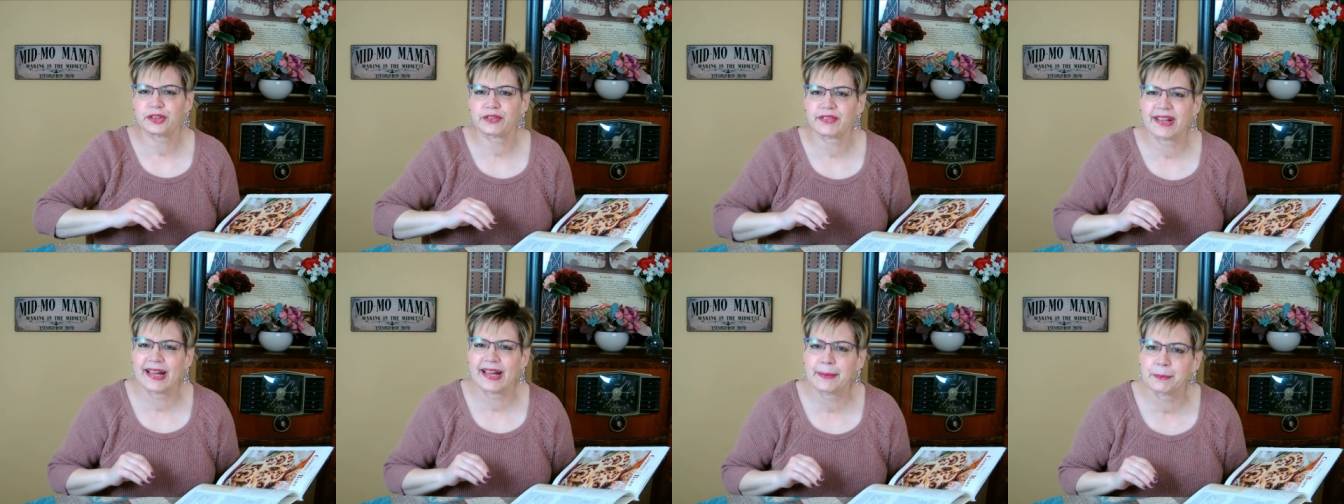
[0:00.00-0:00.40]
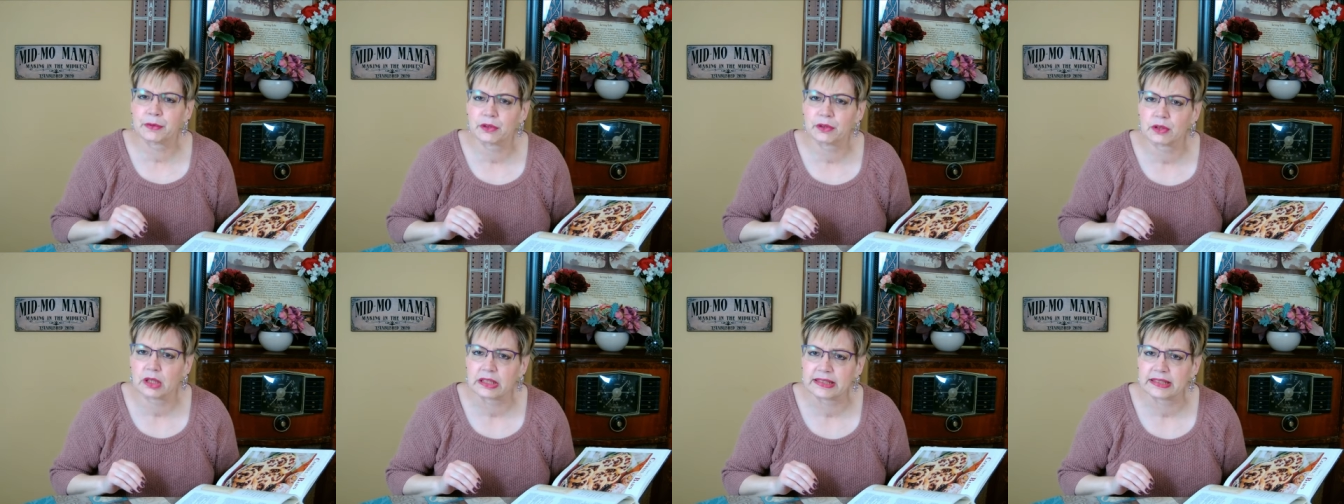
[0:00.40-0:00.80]

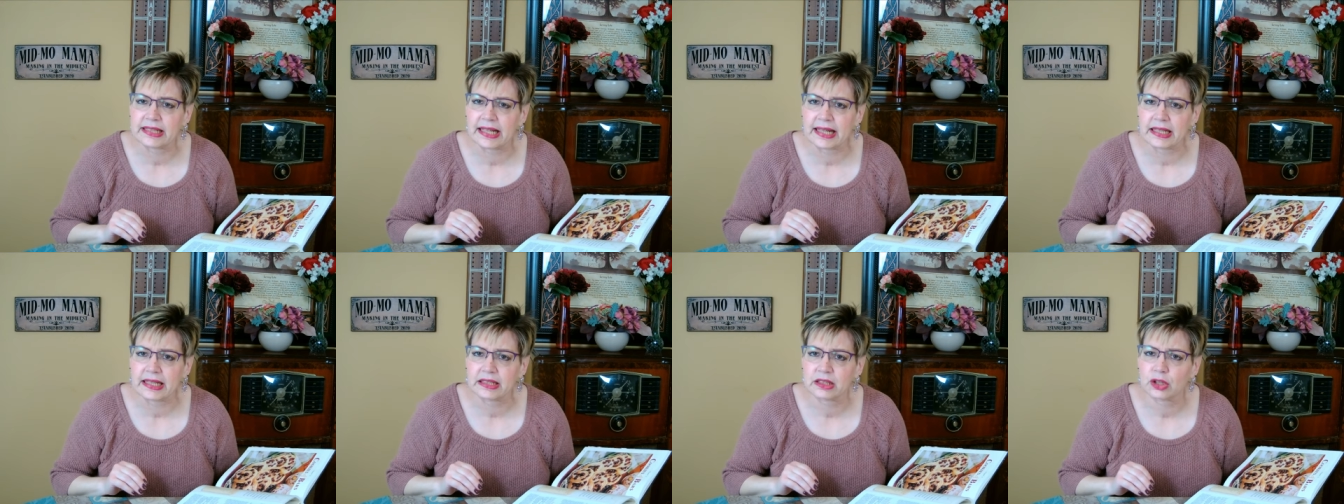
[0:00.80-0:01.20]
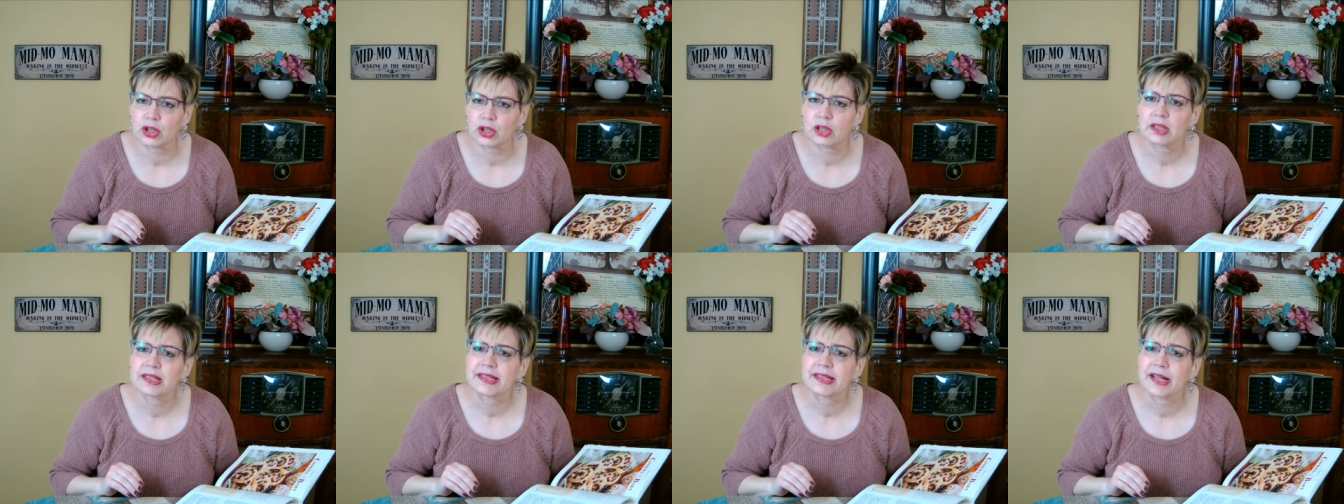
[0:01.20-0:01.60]
grammar on that.
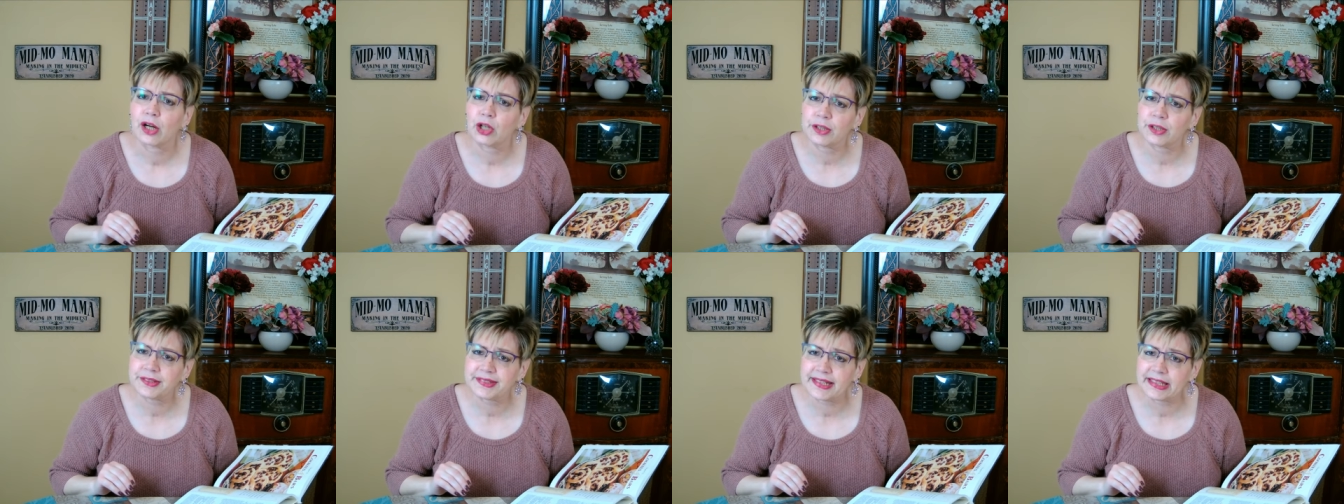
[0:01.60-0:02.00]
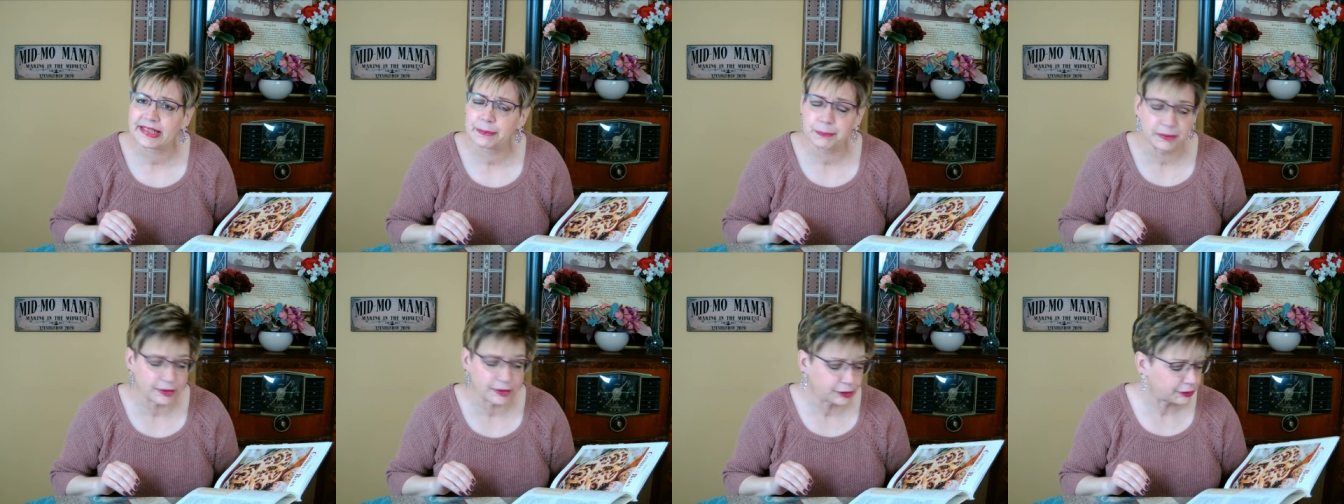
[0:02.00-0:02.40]
Aren't
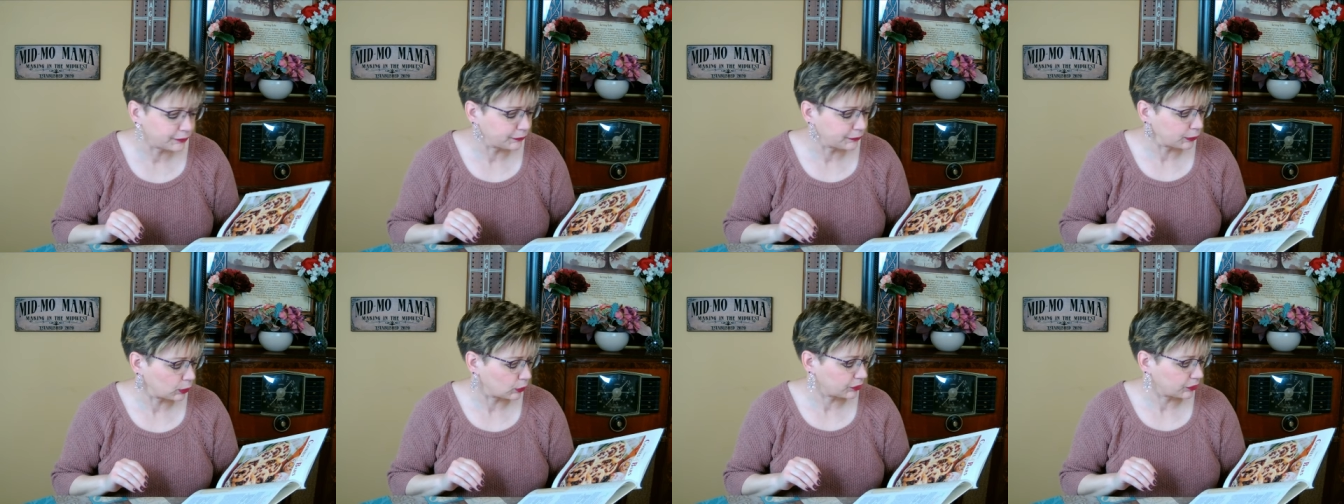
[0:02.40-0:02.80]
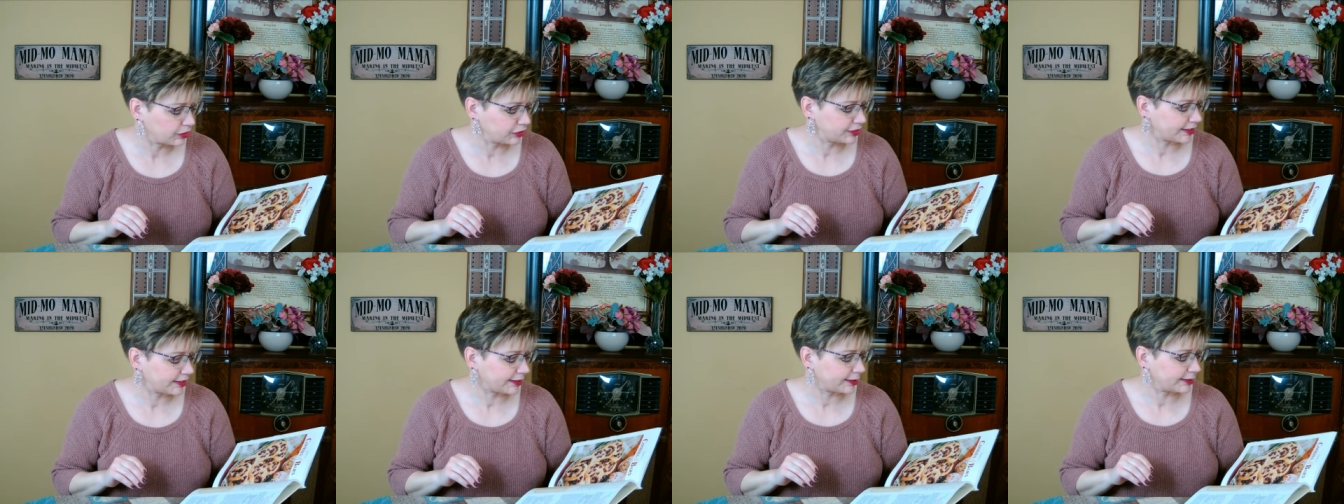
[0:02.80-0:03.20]
they beautiful? They're
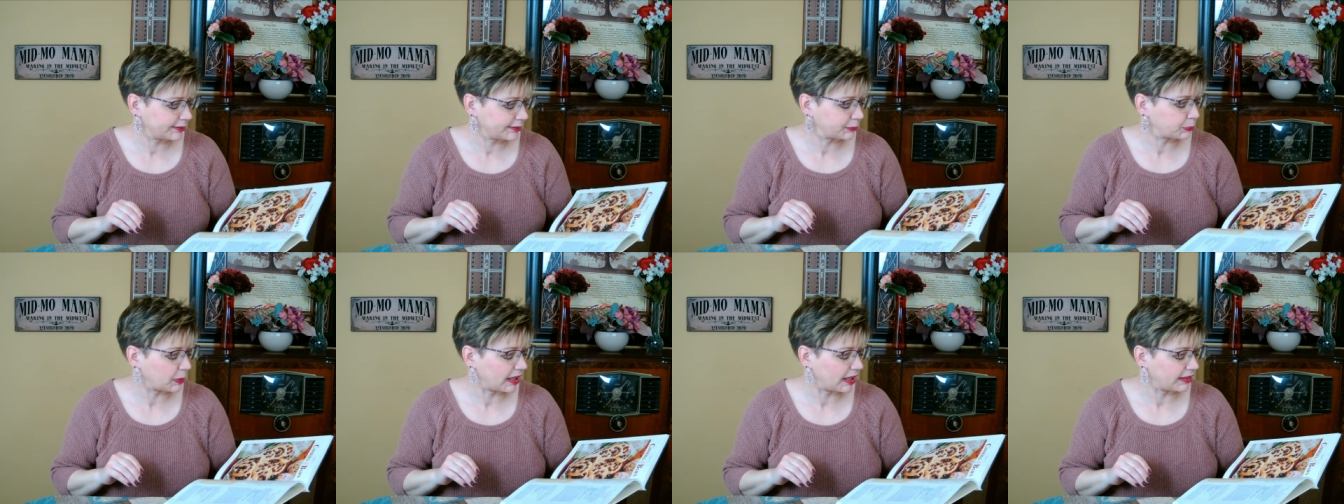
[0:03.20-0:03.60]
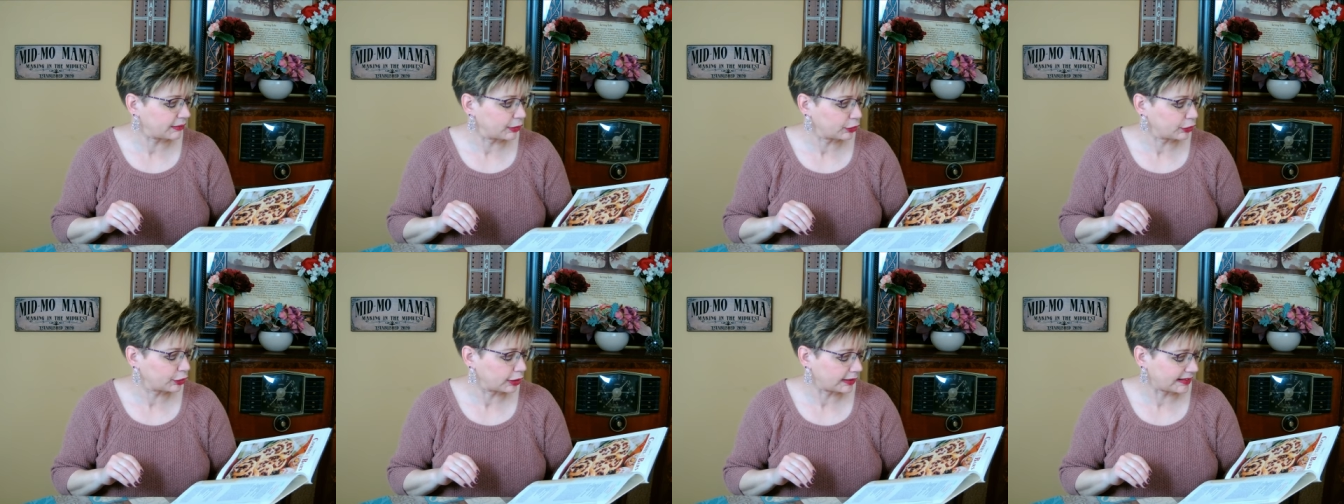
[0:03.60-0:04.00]
just
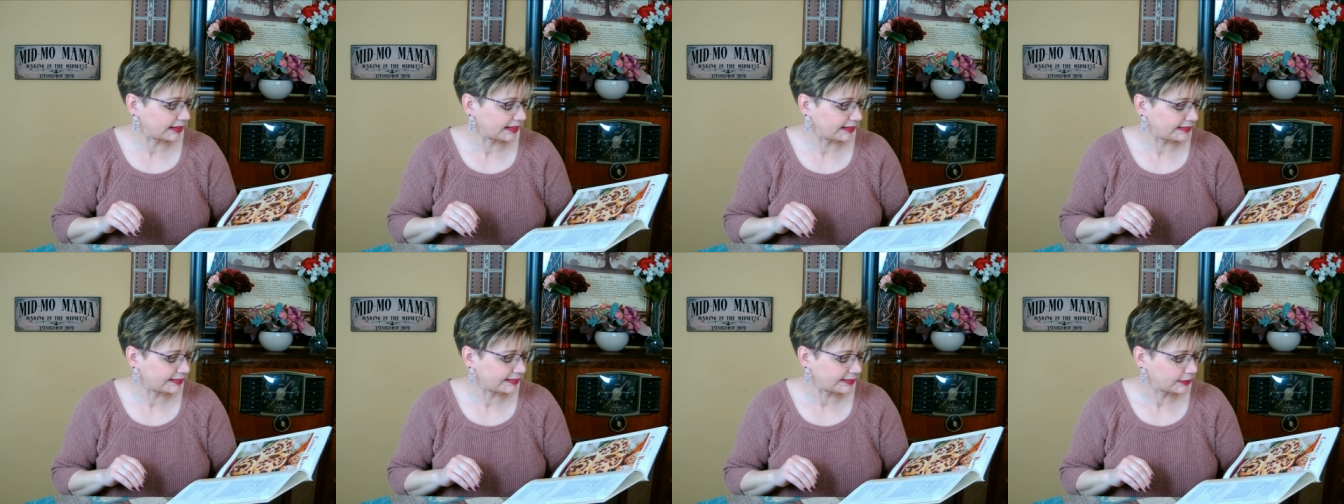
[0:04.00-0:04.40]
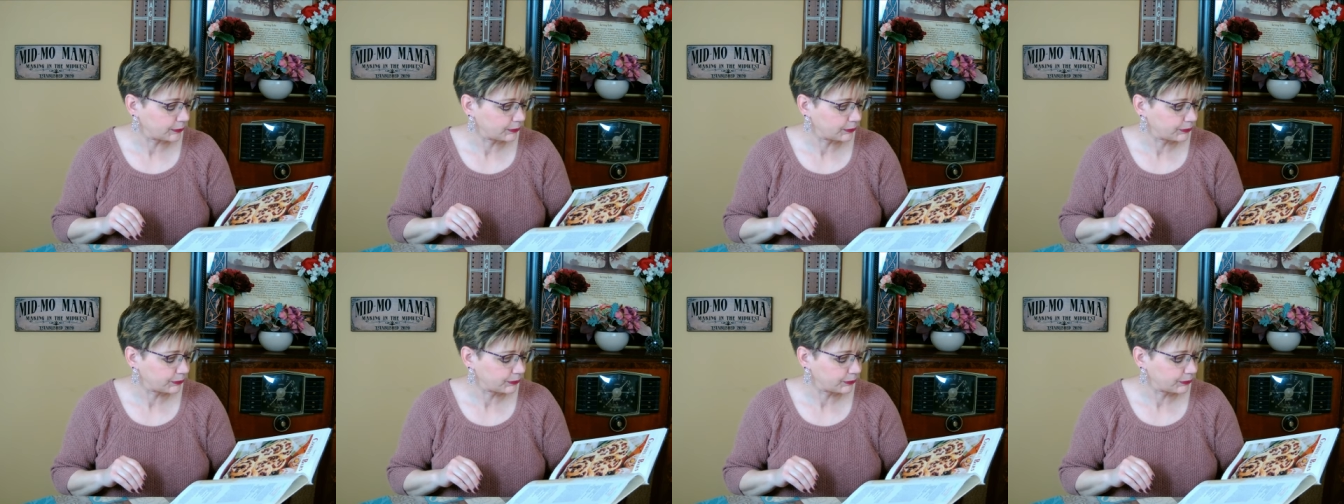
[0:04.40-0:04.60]
spiral cookies